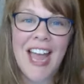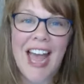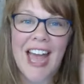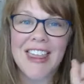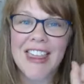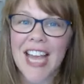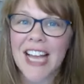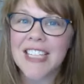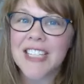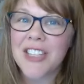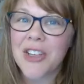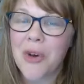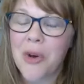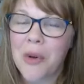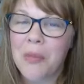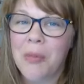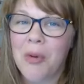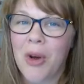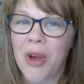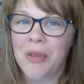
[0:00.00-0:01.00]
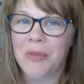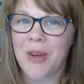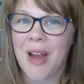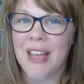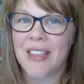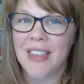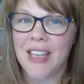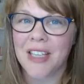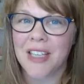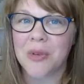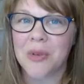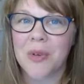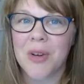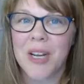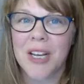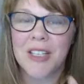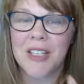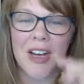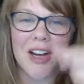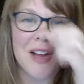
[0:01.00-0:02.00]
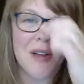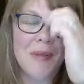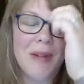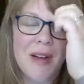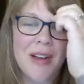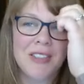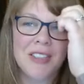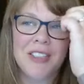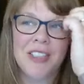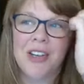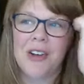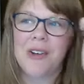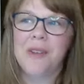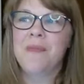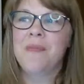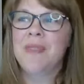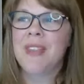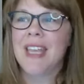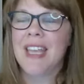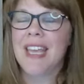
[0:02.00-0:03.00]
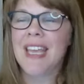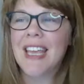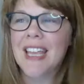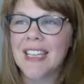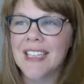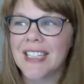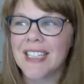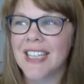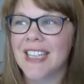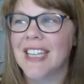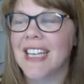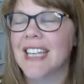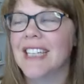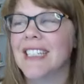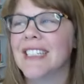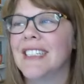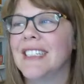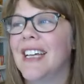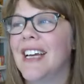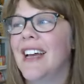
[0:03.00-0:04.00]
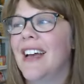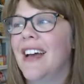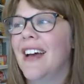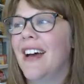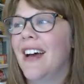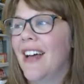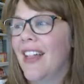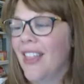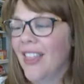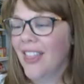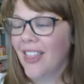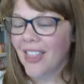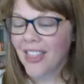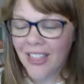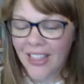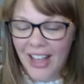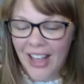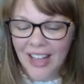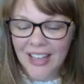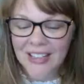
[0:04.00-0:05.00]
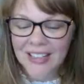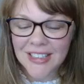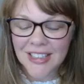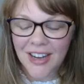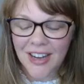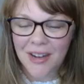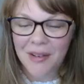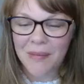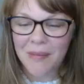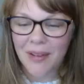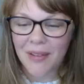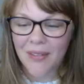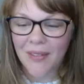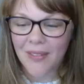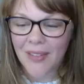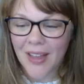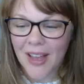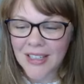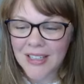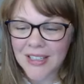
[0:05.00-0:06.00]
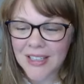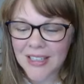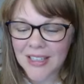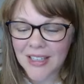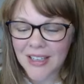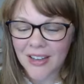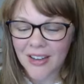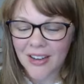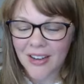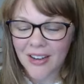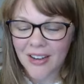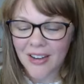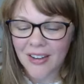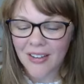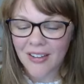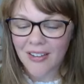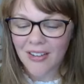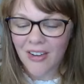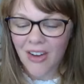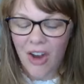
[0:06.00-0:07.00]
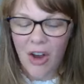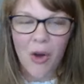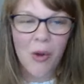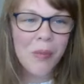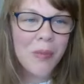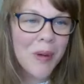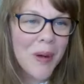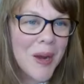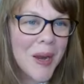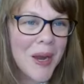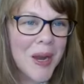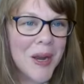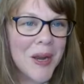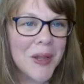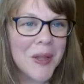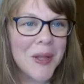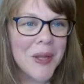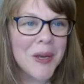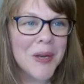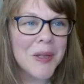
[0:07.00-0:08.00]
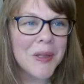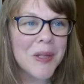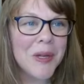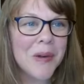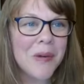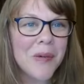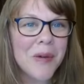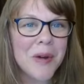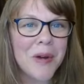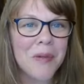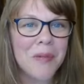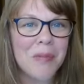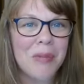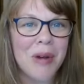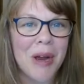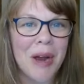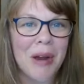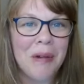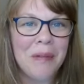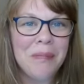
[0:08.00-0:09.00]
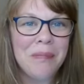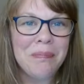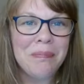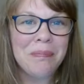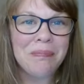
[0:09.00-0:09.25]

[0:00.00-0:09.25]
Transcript: And that's the whole point, right? That's what we're going to talk about. So he is in this. Let's um let's open in a in a little word of prayer.